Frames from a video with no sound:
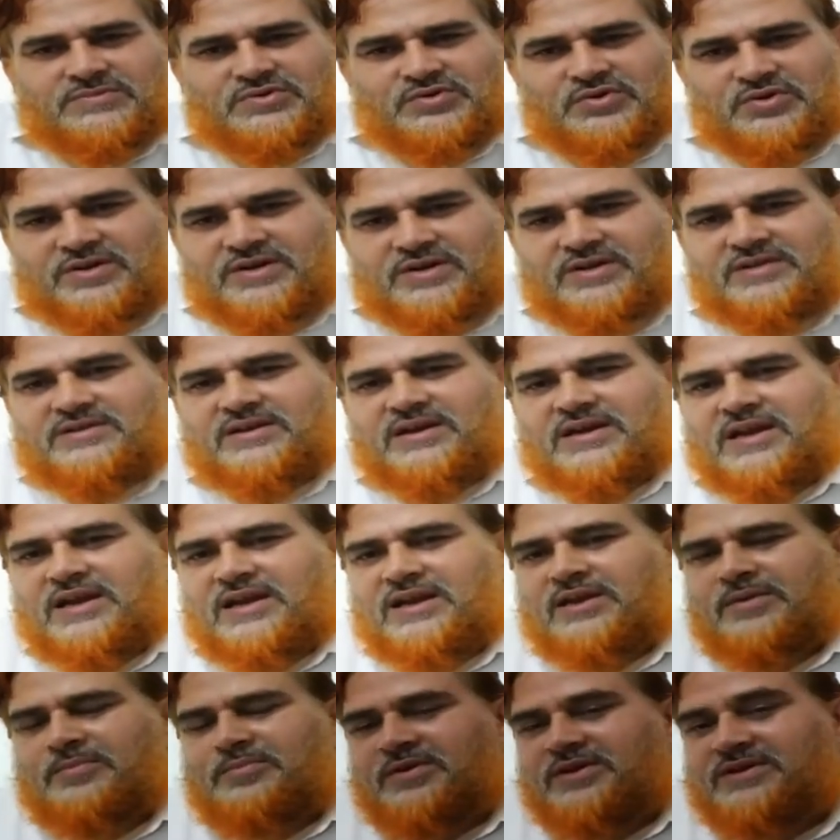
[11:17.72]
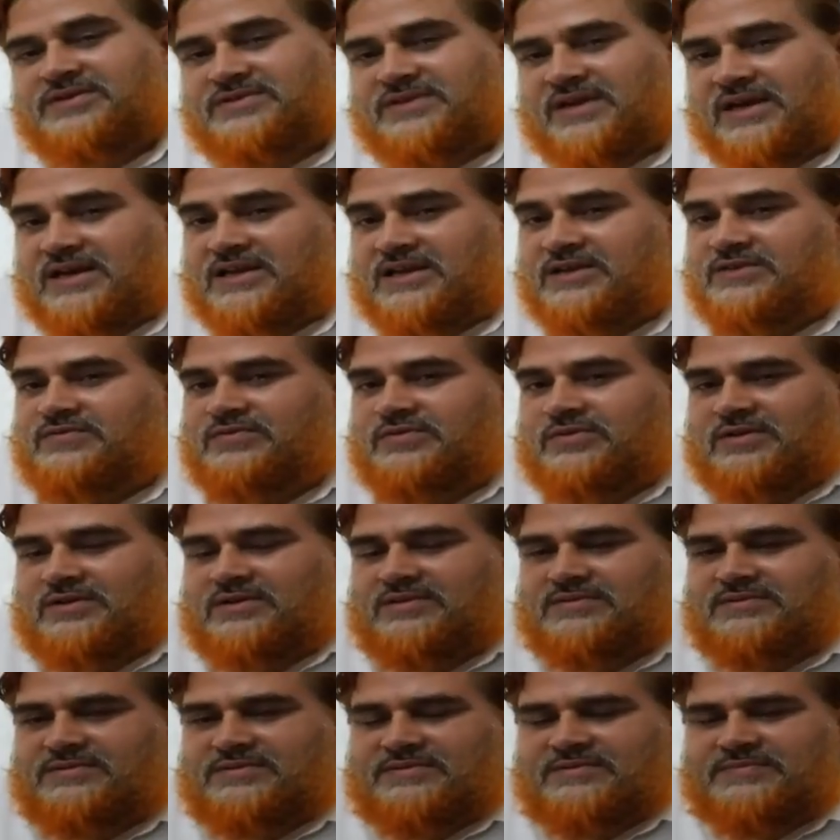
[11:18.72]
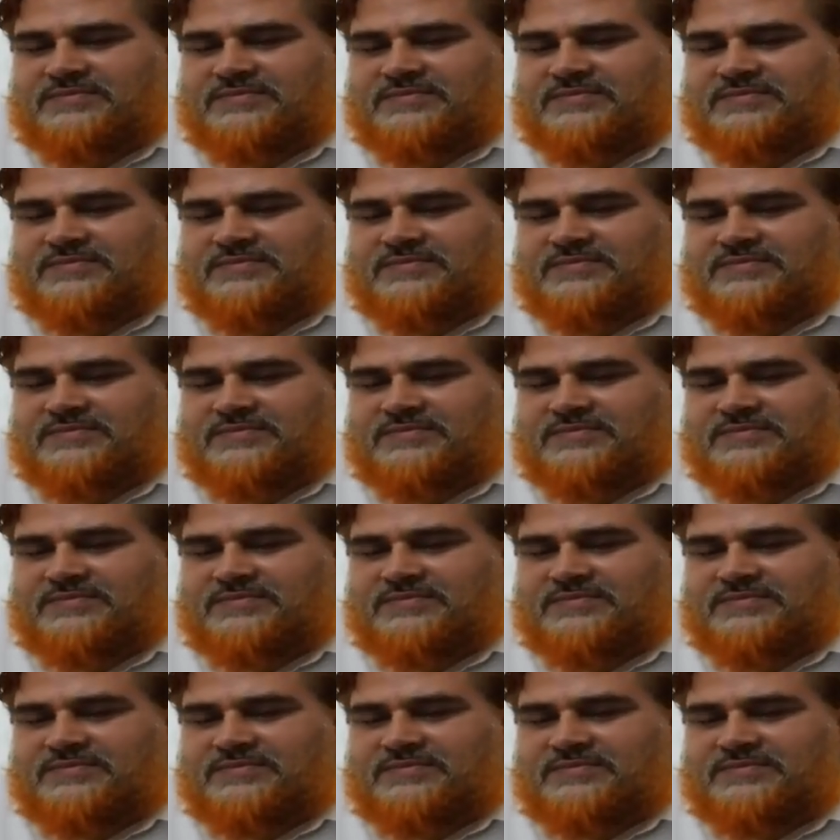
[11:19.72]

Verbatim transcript: So it is again a big challenge for us.